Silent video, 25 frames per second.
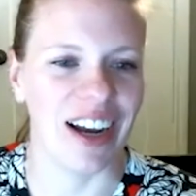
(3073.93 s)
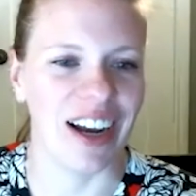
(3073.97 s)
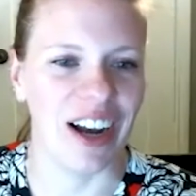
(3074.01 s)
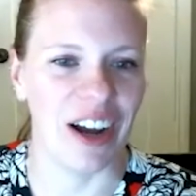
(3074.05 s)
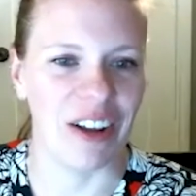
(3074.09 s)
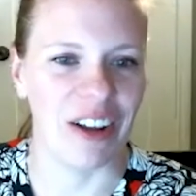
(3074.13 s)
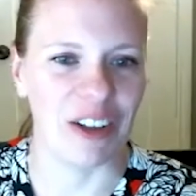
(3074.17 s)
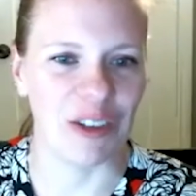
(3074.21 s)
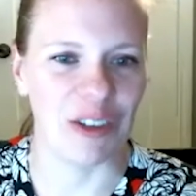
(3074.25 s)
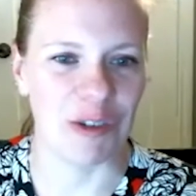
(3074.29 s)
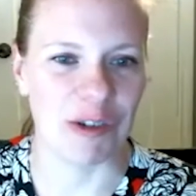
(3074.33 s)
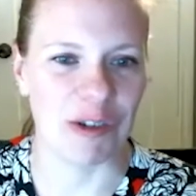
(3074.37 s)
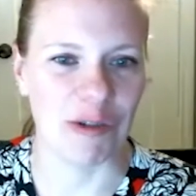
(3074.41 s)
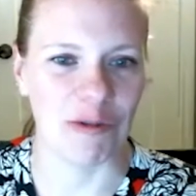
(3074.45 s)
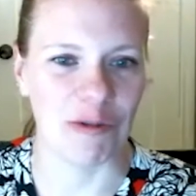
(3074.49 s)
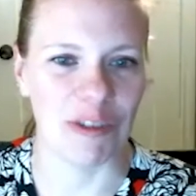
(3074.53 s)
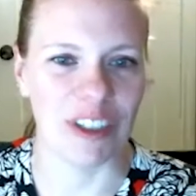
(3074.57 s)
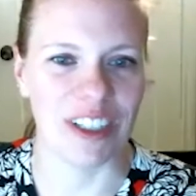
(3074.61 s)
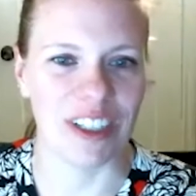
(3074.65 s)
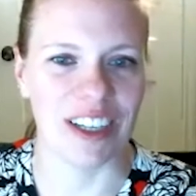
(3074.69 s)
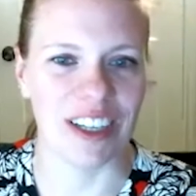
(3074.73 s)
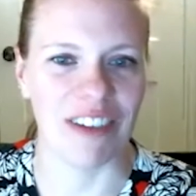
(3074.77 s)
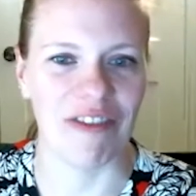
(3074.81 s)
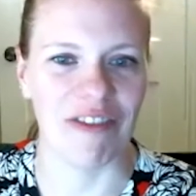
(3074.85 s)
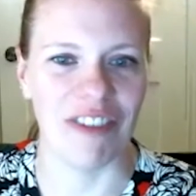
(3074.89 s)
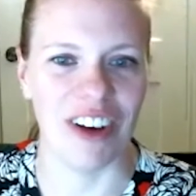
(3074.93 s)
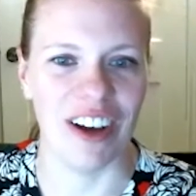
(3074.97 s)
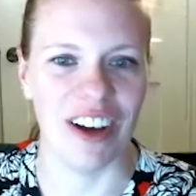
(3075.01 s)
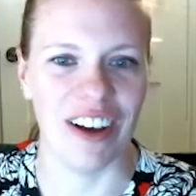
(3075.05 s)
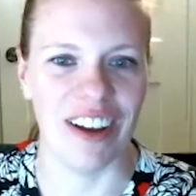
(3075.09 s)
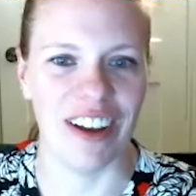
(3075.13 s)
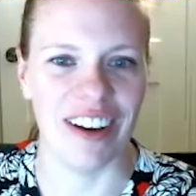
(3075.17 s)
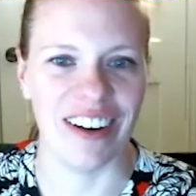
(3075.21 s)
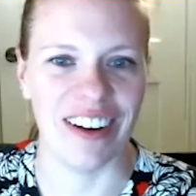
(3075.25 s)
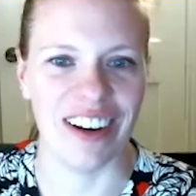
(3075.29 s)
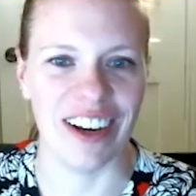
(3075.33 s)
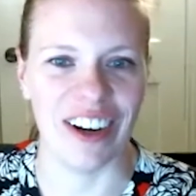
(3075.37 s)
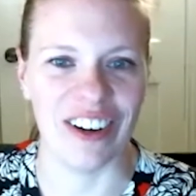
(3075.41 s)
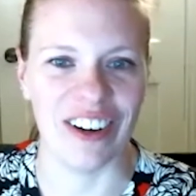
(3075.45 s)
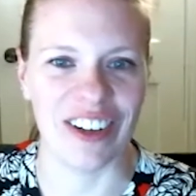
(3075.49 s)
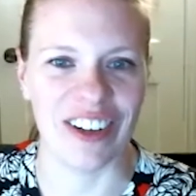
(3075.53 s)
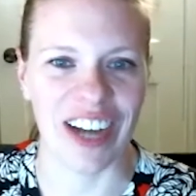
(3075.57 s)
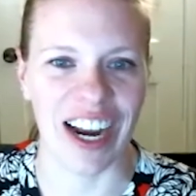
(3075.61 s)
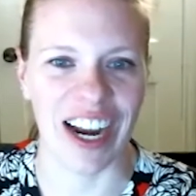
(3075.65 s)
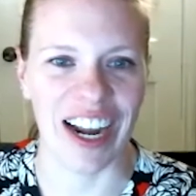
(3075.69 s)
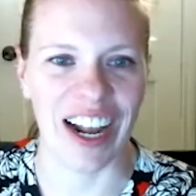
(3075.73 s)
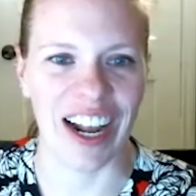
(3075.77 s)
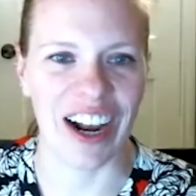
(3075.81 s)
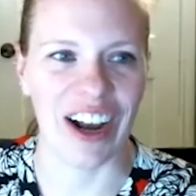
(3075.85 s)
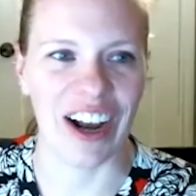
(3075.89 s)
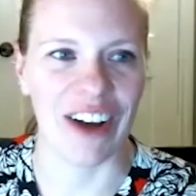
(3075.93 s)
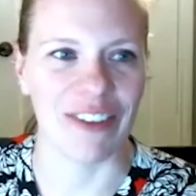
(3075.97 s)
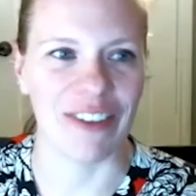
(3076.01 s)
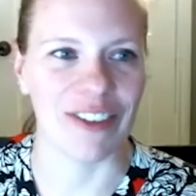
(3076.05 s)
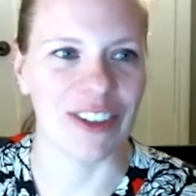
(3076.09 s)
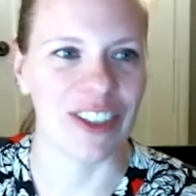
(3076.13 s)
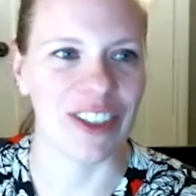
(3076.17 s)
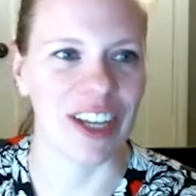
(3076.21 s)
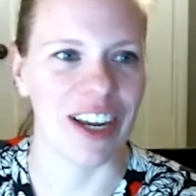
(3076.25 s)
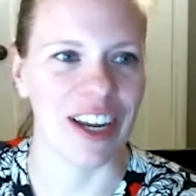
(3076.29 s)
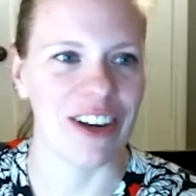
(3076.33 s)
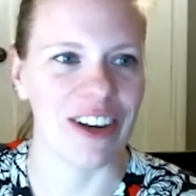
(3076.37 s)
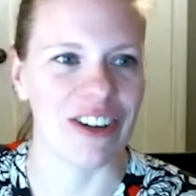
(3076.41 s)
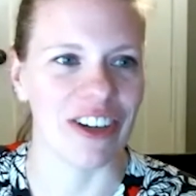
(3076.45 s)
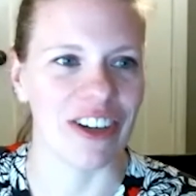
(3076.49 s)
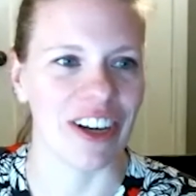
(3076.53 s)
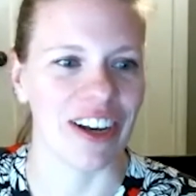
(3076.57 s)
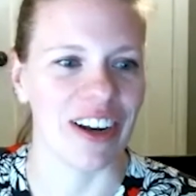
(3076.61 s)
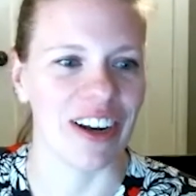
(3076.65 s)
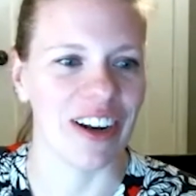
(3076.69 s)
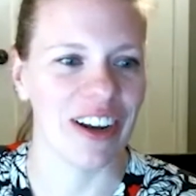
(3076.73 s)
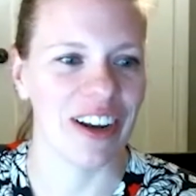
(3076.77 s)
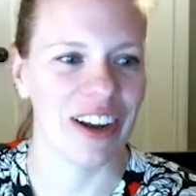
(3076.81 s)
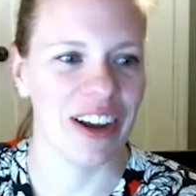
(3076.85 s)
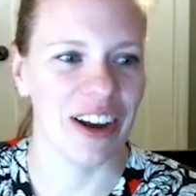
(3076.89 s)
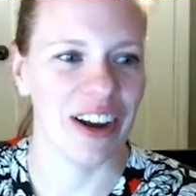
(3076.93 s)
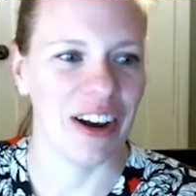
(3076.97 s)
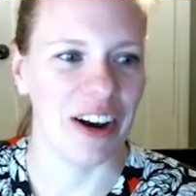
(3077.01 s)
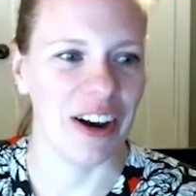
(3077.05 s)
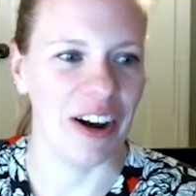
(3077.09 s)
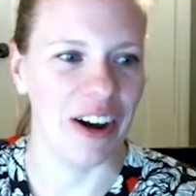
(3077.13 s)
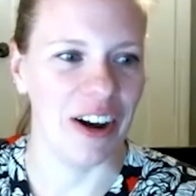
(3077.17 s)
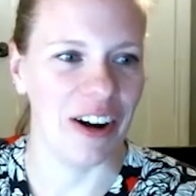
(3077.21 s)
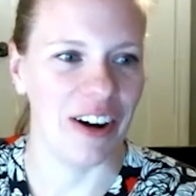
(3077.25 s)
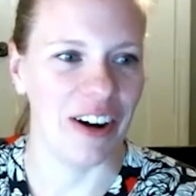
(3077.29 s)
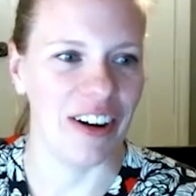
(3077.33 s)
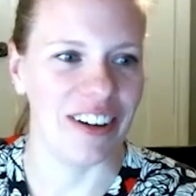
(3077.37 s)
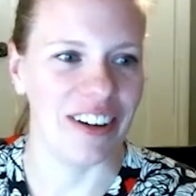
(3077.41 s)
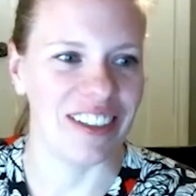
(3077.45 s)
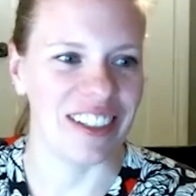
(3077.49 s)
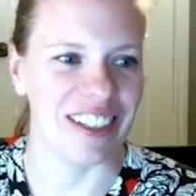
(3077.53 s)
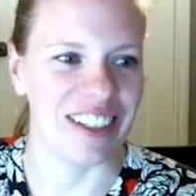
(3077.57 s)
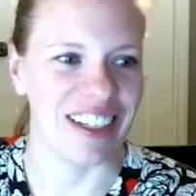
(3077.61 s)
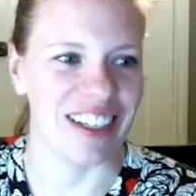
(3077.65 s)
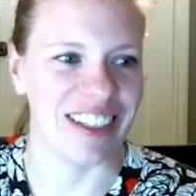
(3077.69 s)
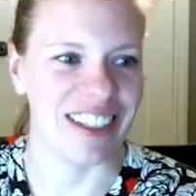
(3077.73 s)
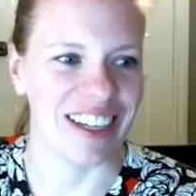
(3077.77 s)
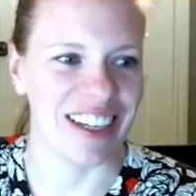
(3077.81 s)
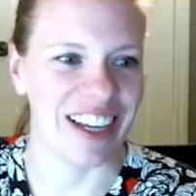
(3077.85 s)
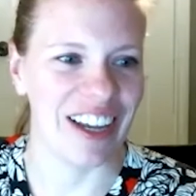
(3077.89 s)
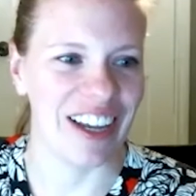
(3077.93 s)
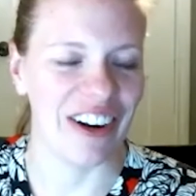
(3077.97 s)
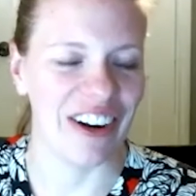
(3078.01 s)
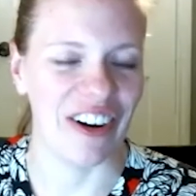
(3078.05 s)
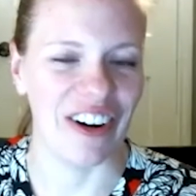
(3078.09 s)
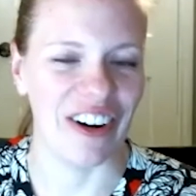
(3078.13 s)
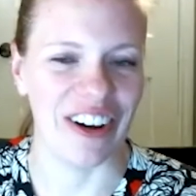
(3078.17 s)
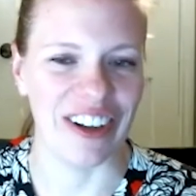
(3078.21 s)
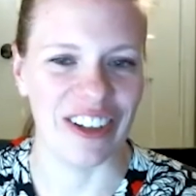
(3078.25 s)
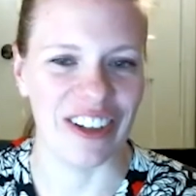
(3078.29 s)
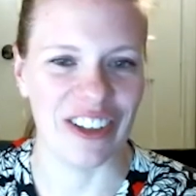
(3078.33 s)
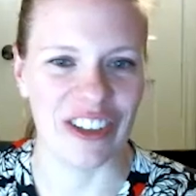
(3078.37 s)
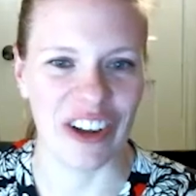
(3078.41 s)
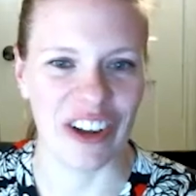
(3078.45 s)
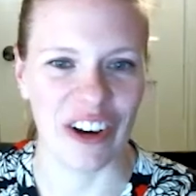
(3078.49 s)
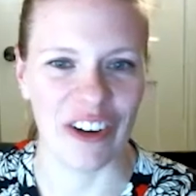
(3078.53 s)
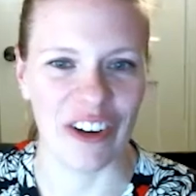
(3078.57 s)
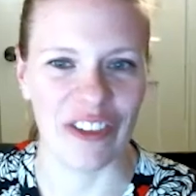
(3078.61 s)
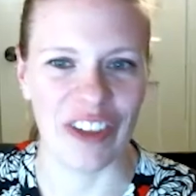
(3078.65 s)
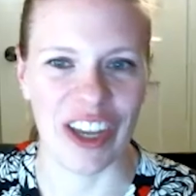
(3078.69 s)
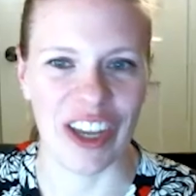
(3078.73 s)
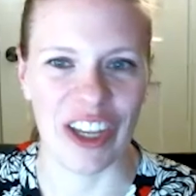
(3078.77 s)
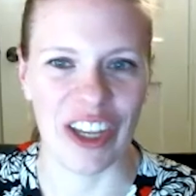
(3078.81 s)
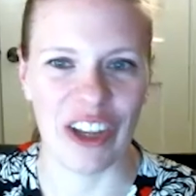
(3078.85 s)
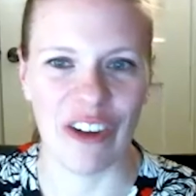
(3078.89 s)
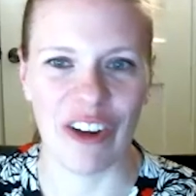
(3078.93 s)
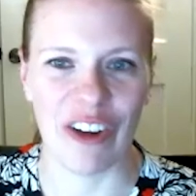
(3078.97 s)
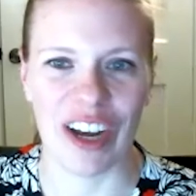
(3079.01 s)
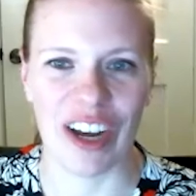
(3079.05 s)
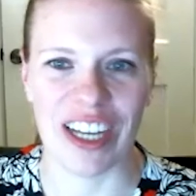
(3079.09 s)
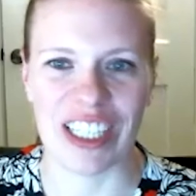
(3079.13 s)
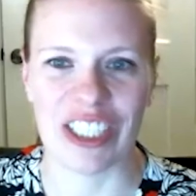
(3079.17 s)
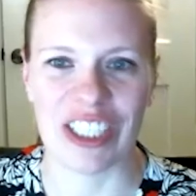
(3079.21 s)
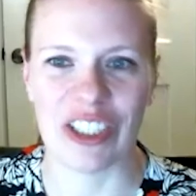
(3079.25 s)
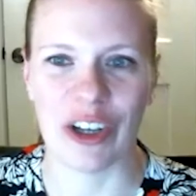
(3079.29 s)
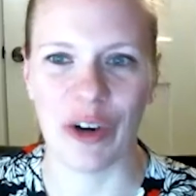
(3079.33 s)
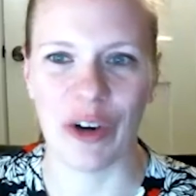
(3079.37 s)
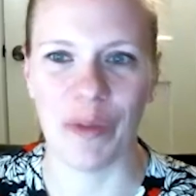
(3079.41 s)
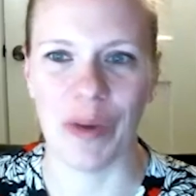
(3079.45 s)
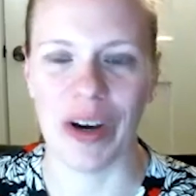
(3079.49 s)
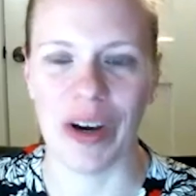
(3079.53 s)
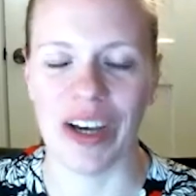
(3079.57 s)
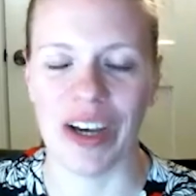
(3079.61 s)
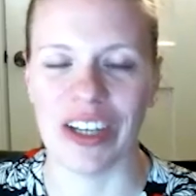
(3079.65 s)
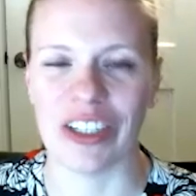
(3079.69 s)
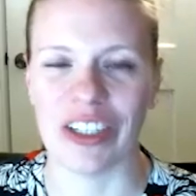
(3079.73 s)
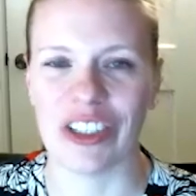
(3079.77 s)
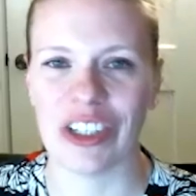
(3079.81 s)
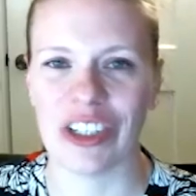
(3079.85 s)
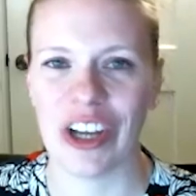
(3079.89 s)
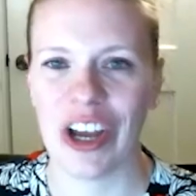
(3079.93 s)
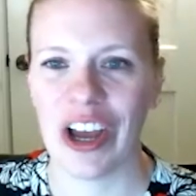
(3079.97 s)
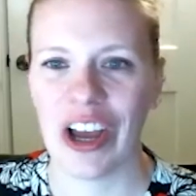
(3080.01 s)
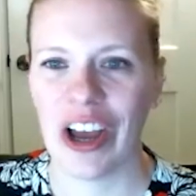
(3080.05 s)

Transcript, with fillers: Uh, this was a really fun, entertaining conversation uh, to listen in on. So thank you guys so much.